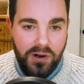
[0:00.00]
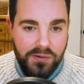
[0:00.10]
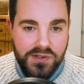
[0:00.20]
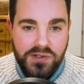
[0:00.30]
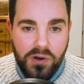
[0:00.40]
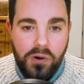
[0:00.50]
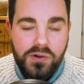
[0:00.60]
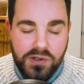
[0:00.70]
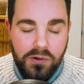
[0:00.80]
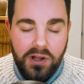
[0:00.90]
It was so,
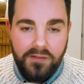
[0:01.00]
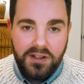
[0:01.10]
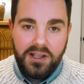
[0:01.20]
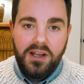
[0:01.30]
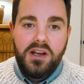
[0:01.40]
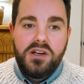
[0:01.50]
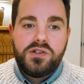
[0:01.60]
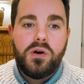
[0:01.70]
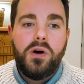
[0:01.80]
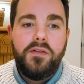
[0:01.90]
so lovely.
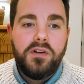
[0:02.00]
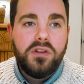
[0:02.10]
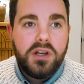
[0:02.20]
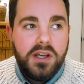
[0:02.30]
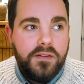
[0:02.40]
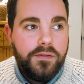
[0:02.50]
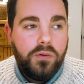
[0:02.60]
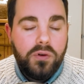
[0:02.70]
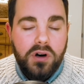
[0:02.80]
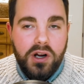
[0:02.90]
So if you're looking
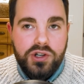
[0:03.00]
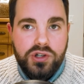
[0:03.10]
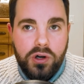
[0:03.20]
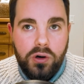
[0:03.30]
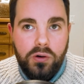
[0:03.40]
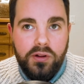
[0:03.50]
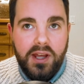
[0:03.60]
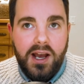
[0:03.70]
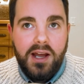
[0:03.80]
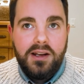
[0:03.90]
for a show
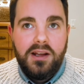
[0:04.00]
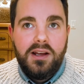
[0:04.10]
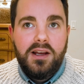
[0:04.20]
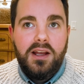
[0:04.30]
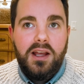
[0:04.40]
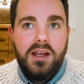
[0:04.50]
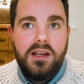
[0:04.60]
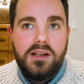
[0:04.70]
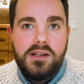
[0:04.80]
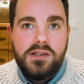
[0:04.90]
that
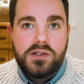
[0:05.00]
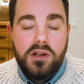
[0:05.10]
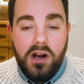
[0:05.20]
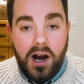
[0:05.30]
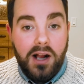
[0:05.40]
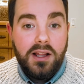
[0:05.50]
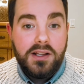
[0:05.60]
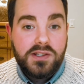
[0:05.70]
is going to highlight